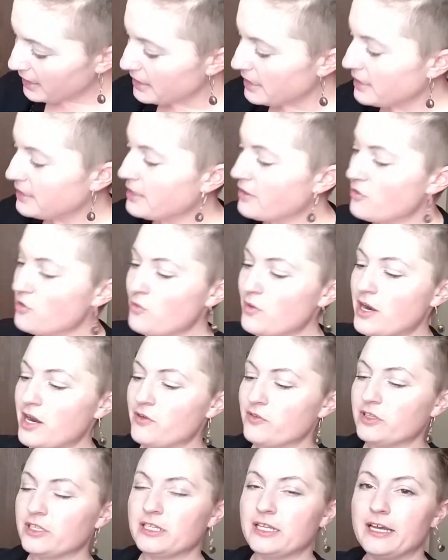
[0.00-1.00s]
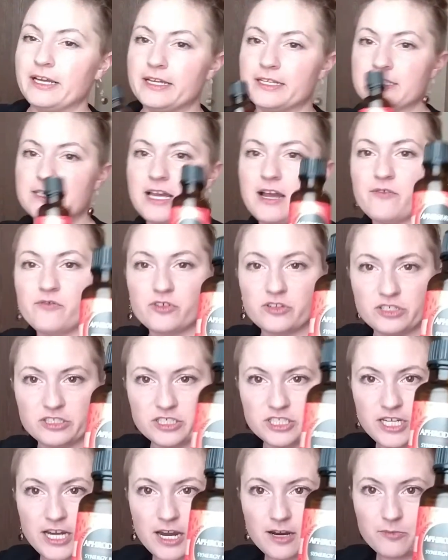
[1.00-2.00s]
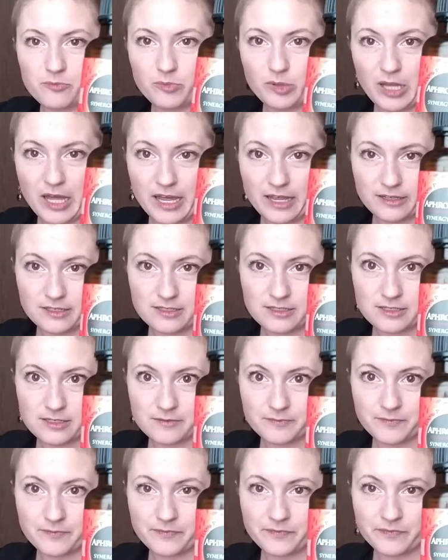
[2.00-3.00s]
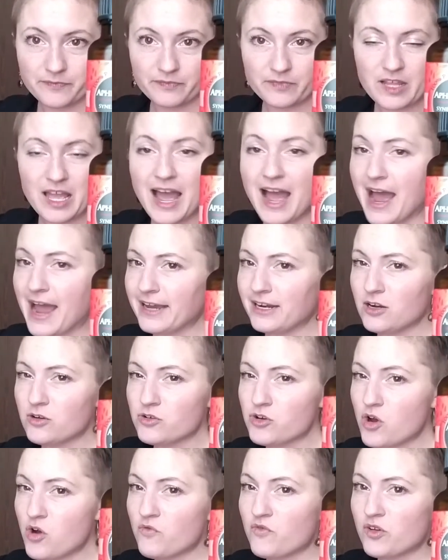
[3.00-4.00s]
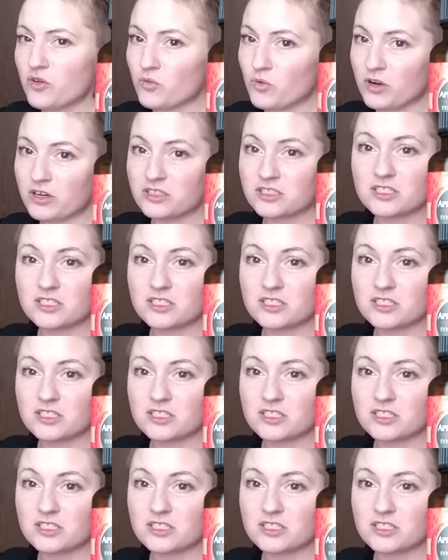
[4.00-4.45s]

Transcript: another one I really like is the Aphrodisiac blend. I don't know if it works